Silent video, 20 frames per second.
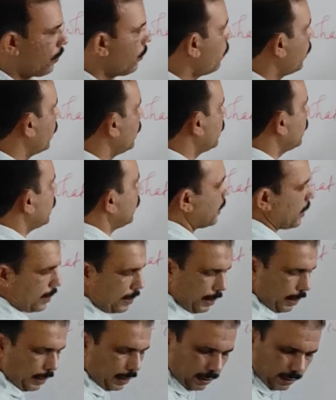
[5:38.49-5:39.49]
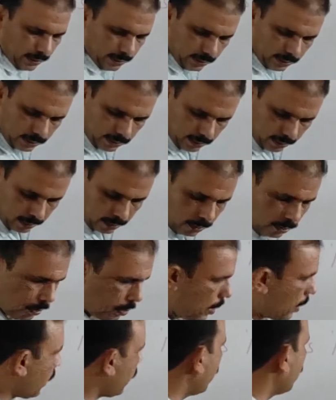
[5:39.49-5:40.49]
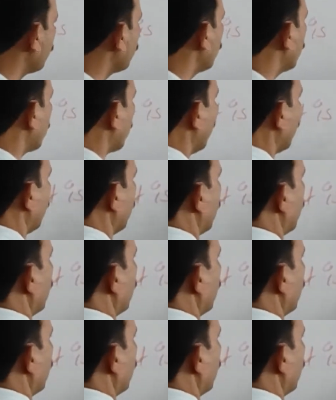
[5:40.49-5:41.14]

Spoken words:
What is it? Sun. No, okay.